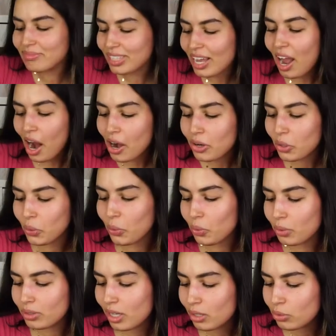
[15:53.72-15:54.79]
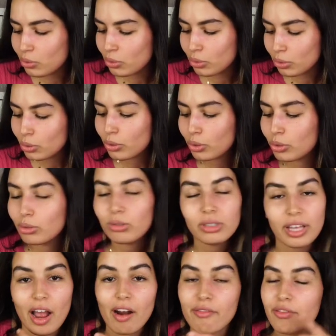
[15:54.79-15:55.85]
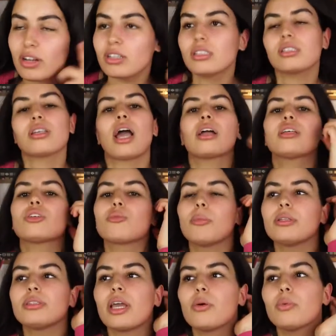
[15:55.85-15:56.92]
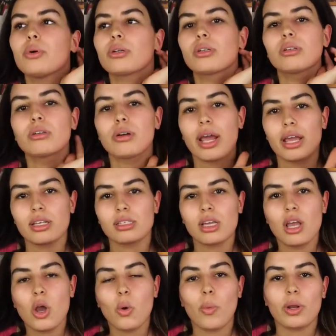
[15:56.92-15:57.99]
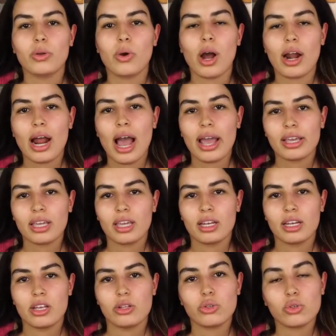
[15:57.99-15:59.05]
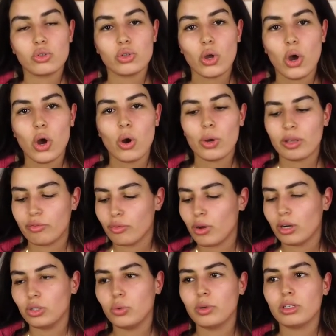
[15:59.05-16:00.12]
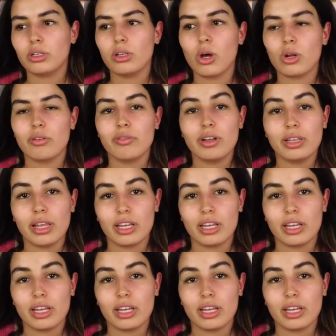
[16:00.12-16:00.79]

They are cool. They look cool. They are very stylish, but they work great when you are hiking in snow, if you are doing a lot of